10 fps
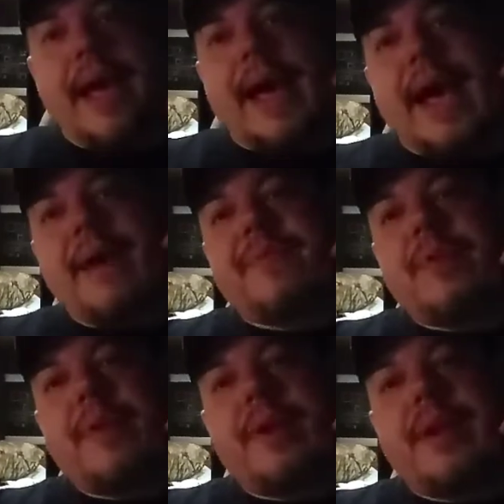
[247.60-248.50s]

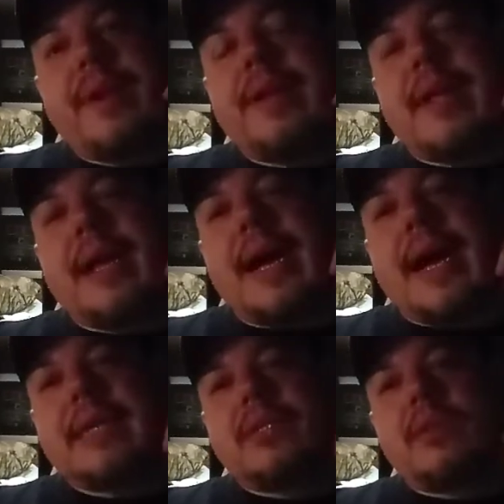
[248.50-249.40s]
After
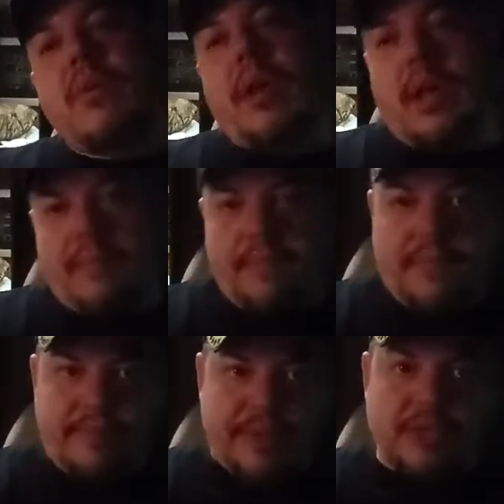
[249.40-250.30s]
I showed up,
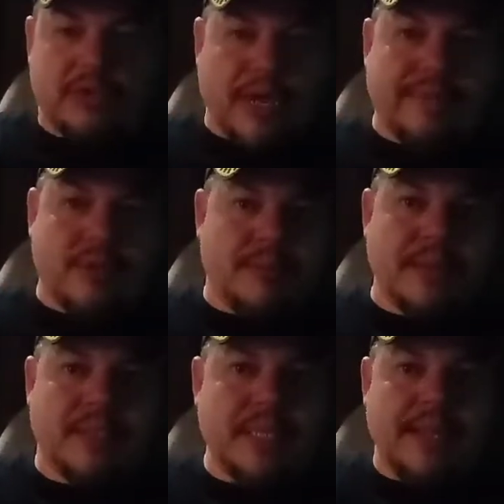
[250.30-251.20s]
these drivers have
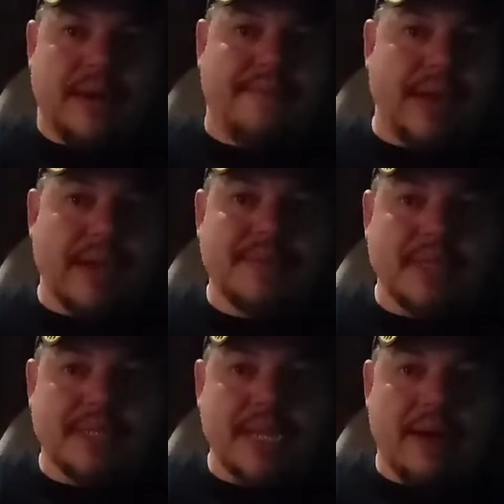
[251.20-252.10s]
been sitting there
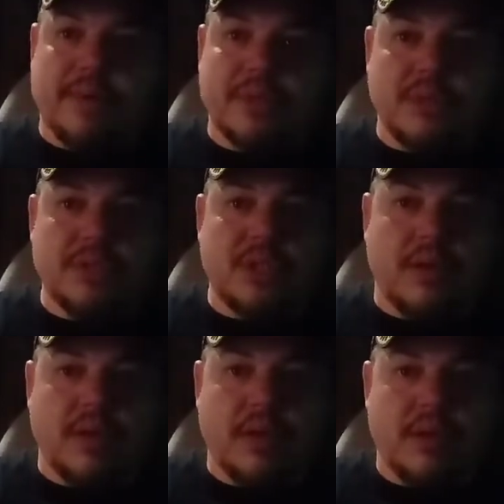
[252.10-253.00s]
5-6 hours, no
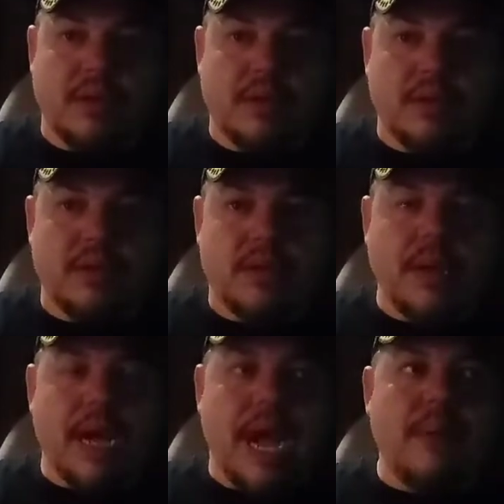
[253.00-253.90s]
joke.
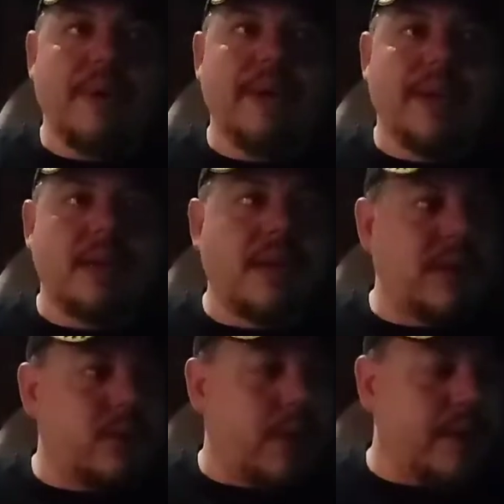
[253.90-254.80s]
I went in there
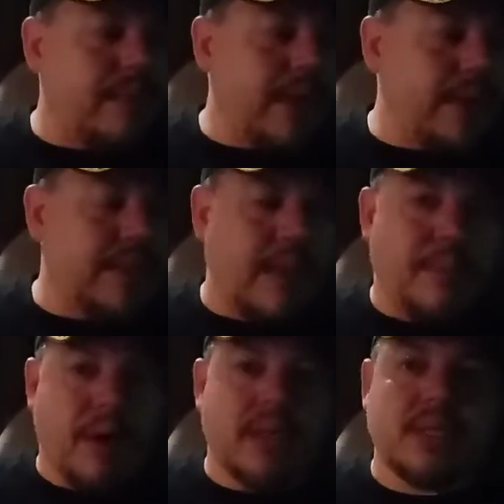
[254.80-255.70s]
20 minutes, they
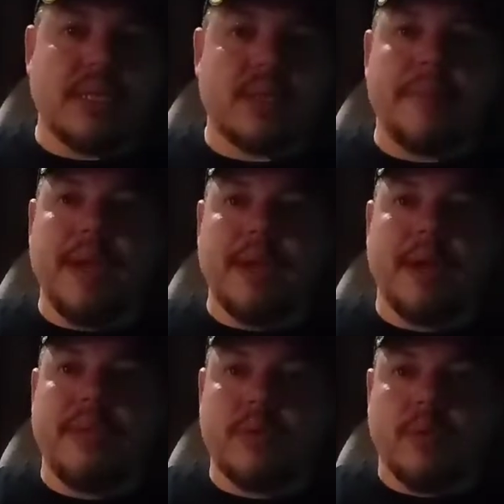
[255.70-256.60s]
processed me,
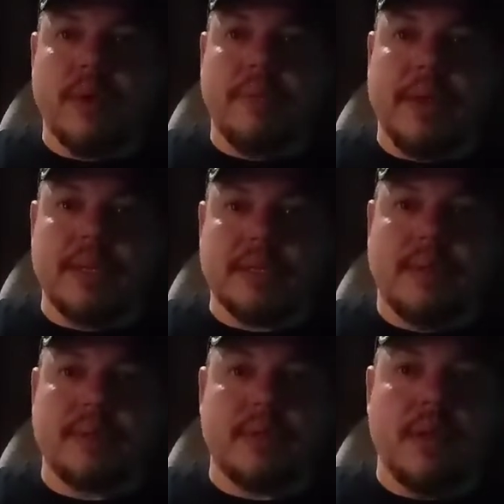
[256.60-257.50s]
another 20 minutes, I
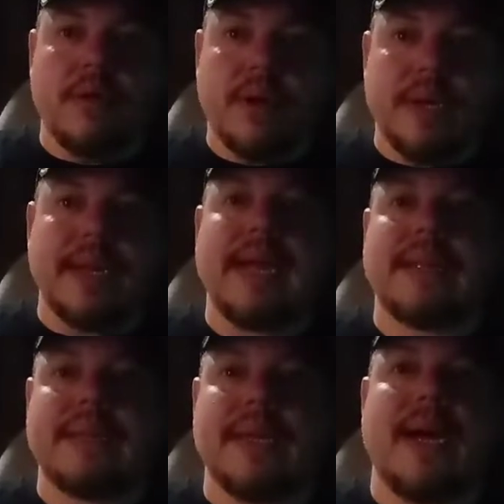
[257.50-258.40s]
was loaded and out
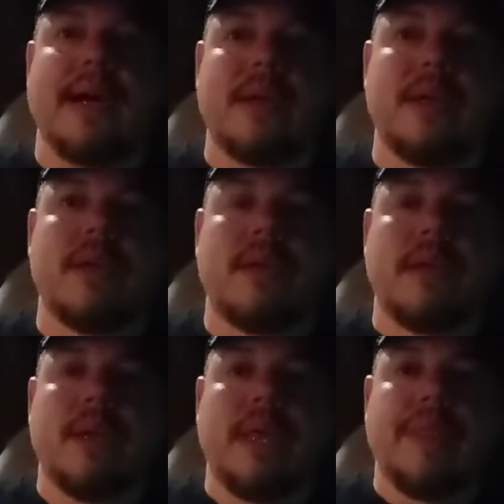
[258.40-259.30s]
the dock.
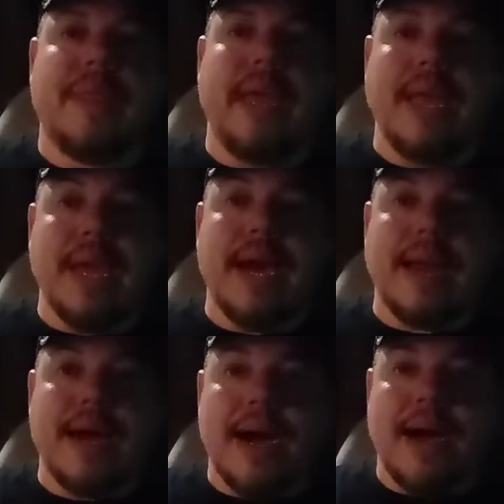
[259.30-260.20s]
They got
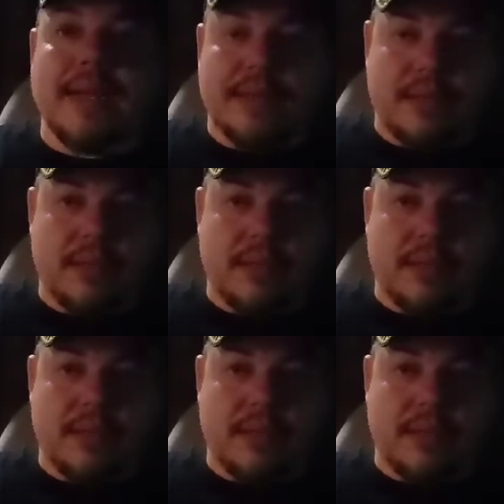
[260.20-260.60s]
hot.